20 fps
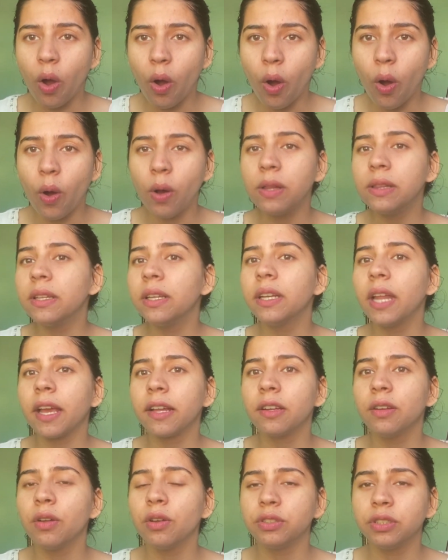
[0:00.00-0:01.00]
all the
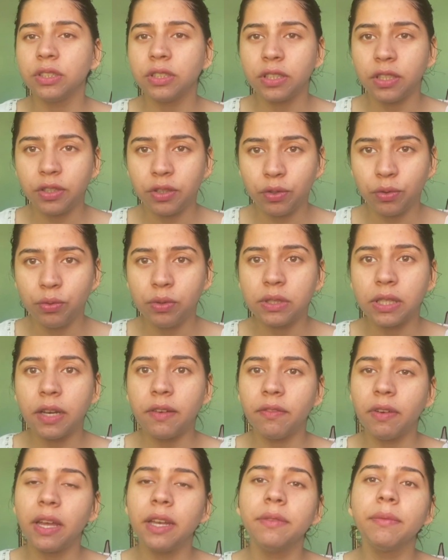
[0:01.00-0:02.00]
technologies and tools
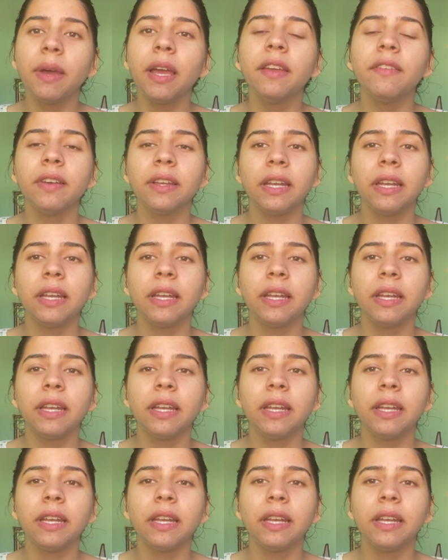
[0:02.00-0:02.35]
and one by